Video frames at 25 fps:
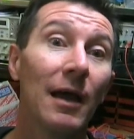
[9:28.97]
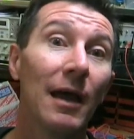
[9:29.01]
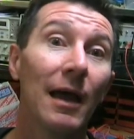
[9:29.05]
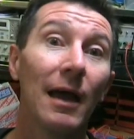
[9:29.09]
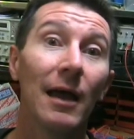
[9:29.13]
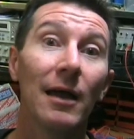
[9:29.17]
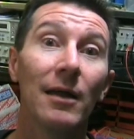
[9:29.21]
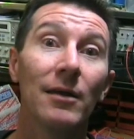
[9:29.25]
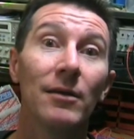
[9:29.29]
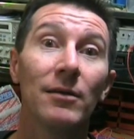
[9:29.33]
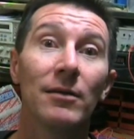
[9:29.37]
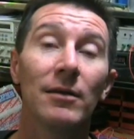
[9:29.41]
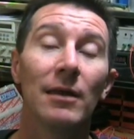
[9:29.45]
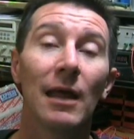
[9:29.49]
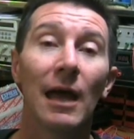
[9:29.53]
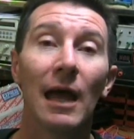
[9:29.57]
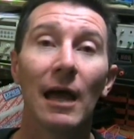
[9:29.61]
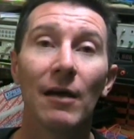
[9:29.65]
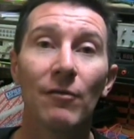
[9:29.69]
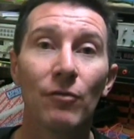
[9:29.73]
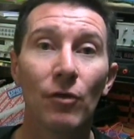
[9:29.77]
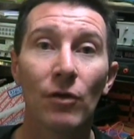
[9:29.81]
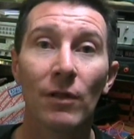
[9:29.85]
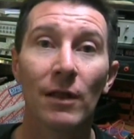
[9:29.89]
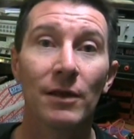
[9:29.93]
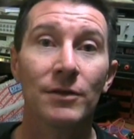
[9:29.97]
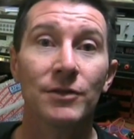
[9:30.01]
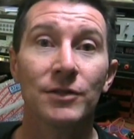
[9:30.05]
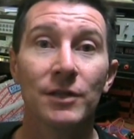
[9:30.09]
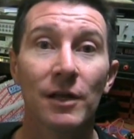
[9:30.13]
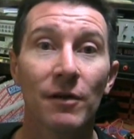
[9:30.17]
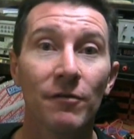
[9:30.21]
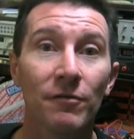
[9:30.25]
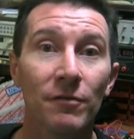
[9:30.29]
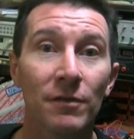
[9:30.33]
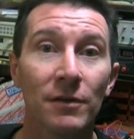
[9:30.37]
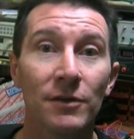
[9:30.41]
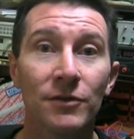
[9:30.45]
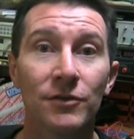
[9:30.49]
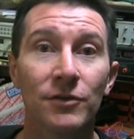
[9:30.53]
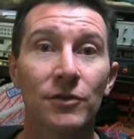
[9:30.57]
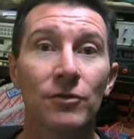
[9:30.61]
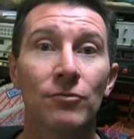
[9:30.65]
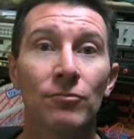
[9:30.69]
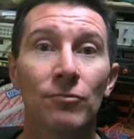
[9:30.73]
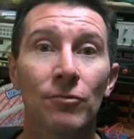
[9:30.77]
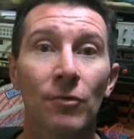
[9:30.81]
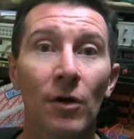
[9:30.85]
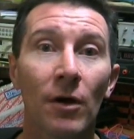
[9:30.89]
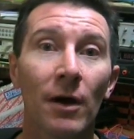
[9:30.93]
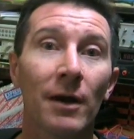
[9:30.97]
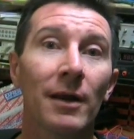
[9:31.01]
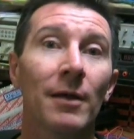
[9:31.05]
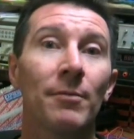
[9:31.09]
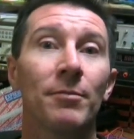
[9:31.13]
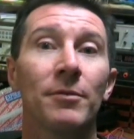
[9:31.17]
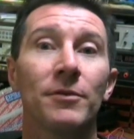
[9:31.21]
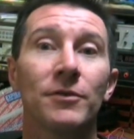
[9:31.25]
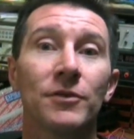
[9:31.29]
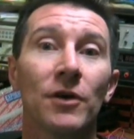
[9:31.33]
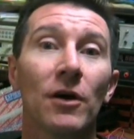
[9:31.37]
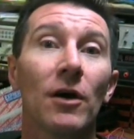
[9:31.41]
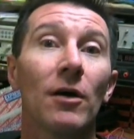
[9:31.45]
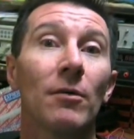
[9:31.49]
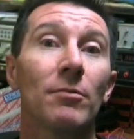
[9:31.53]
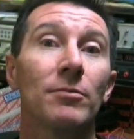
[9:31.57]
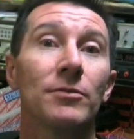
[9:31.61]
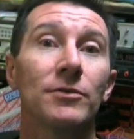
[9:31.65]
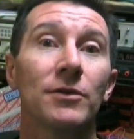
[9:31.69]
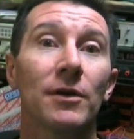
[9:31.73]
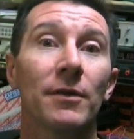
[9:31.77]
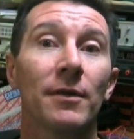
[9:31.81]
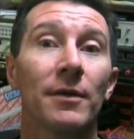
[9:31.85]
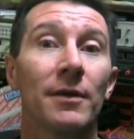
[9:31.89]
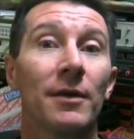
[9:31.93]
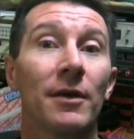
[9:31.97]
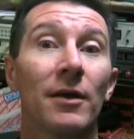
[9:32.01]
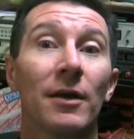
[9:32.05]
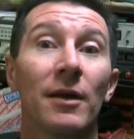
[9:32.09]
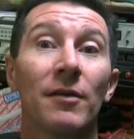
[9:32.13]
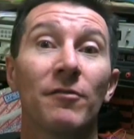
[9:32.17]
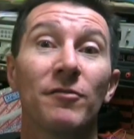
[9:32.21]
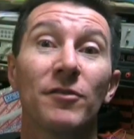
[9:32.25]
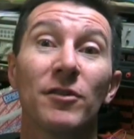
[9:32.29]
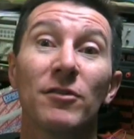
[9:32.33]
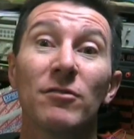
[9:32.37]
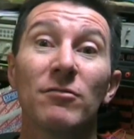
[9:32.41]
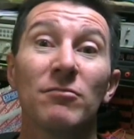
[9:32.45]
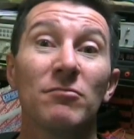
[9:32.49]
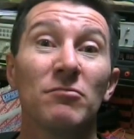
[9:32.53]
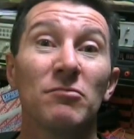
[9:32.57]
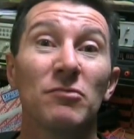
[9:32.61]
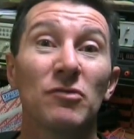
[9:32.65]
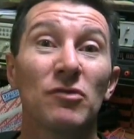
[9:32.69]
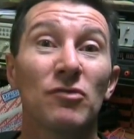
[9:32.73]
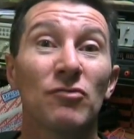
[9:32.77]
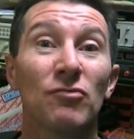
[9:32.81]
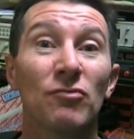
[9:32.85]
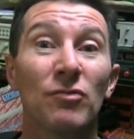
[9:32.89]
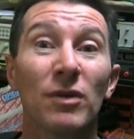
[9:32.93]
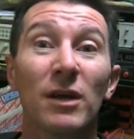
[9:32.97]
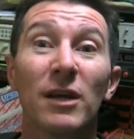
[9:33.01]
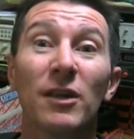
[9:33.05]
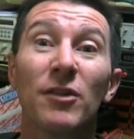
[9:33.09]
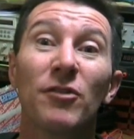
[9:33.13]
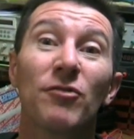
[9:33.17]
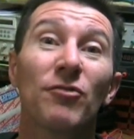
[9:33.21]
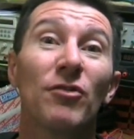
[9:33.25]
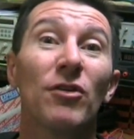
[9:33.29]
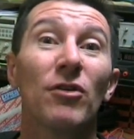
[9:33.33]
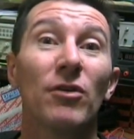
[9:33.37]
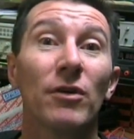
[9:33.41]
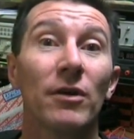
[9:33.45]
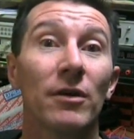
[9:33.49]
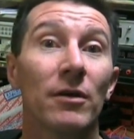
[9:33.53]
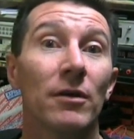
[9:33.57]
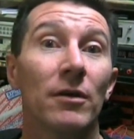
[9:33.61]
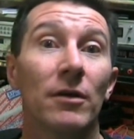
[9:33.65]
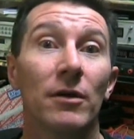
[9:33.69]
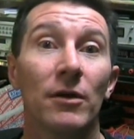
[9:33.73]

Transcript: And have all that stuff listed right up the top so they don't have to read through it.